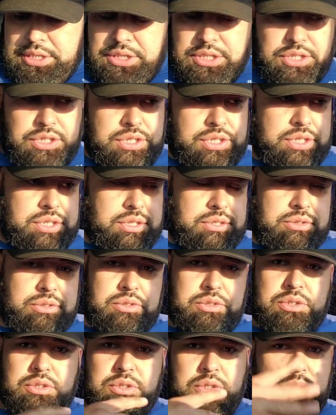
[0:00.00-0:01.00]
just
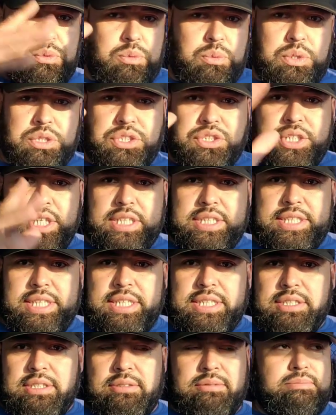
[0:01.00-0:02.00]
reject
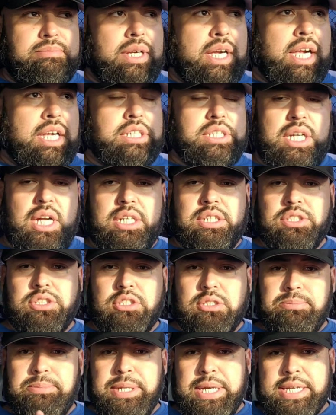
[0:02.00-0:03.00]
it. I, I
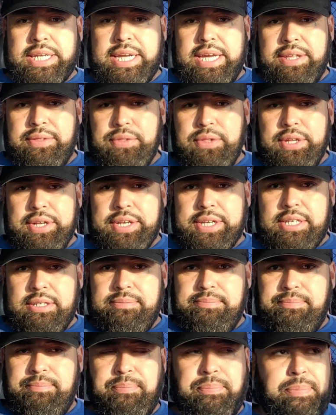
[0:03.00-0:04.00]
used to be a Catholic.
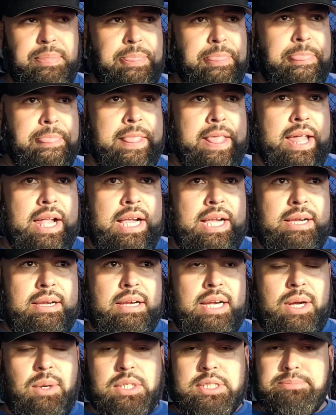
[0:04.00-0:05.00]

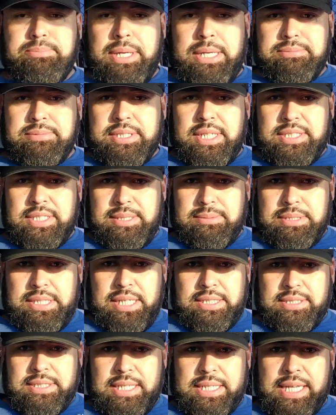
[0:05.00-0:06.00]
I was baptized as,
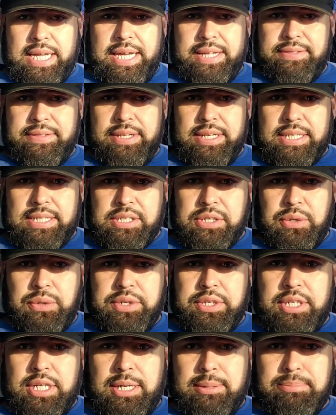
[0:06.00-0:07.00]
as a Catholic
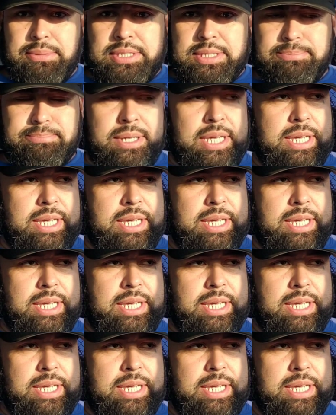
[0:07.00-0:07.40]
growing up as a